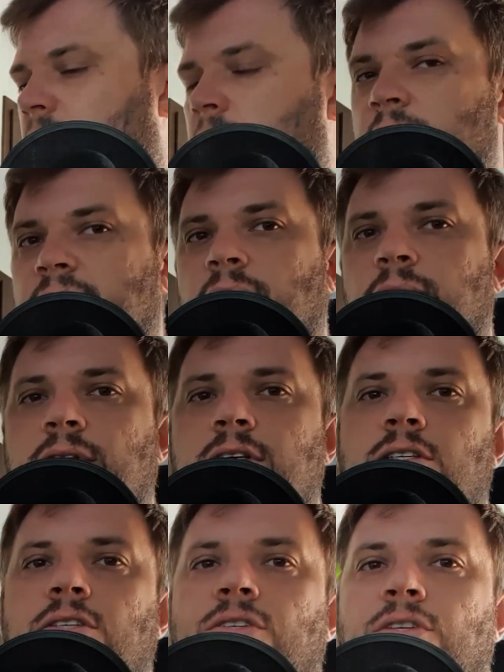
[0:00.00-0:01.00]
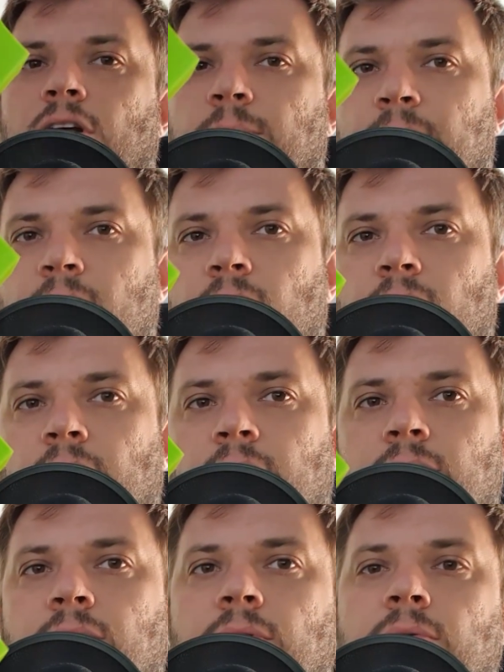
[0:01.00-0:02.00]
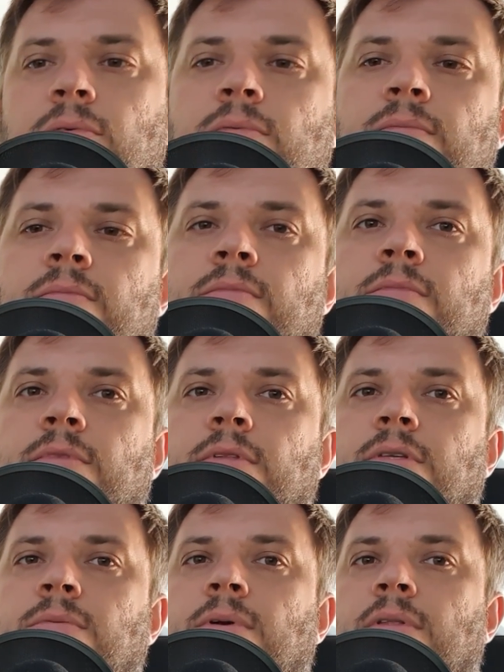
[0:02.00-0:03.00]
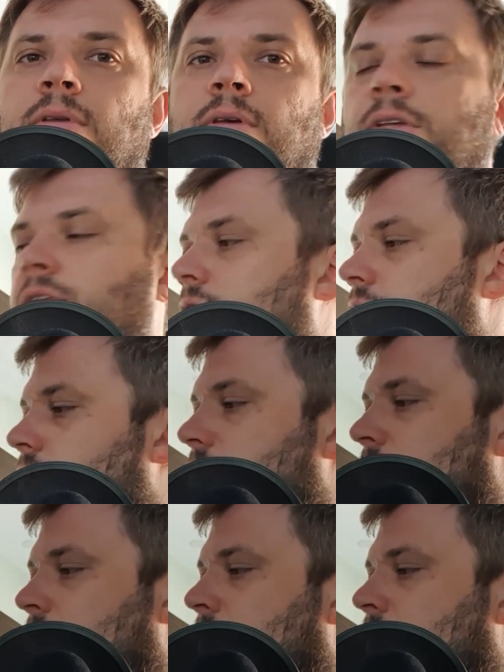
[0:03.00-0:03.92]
without these sharp corners, you know. This one, it's just